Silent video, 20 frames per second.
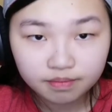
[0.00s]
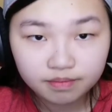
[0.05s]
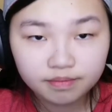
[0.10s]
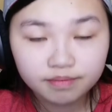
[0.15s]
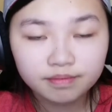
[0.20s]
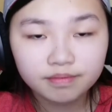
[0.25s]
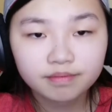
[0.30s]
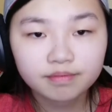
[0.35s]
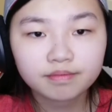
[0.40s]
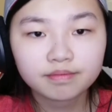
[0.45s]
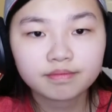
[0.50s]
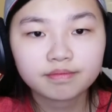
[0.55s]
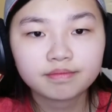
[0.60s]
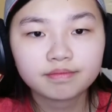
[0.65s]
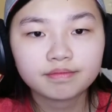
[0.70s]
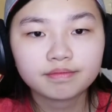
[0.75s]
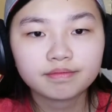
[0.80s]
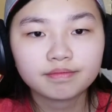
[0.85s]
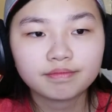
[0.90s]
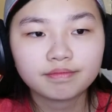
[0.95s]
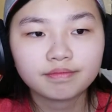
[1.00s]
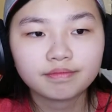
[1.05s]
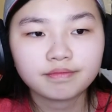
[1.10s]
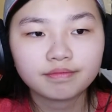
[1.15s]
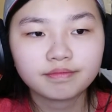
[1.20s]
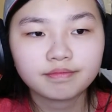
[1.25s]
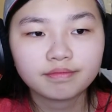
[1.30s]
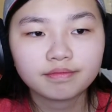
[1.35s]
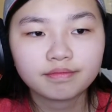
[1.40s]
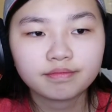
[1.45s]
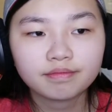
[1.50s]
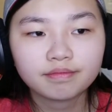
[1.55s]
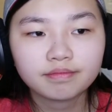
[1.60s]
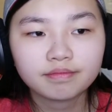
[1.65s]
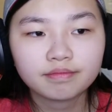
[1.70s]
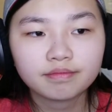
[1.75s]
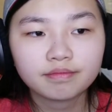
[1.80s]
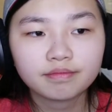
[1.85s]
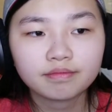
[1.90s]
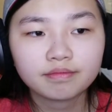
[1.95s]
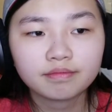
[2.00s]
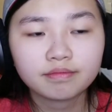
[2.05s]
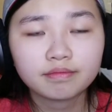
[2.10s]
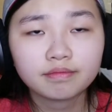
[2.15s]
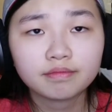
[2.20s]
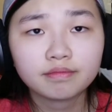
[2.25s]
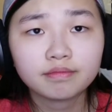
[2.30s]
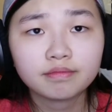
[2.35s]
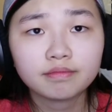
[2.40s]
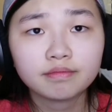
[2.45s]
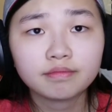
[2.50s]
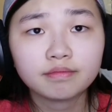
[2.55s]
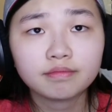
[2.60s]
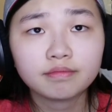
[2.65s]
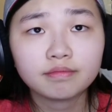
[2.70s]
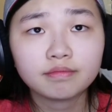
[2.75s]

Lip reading: Nothing is said.